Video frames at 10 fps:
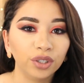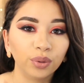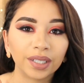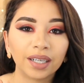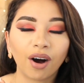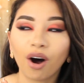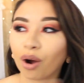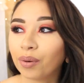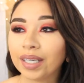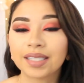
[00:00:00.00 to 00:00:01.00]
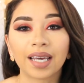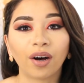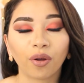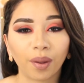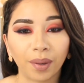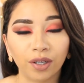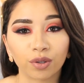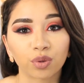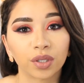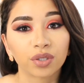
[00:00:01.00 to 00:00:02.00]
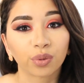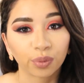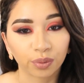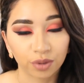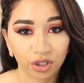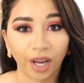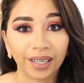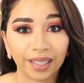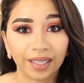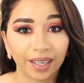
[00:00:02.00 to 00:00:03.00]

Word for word: you can already tell that my nose was shiny.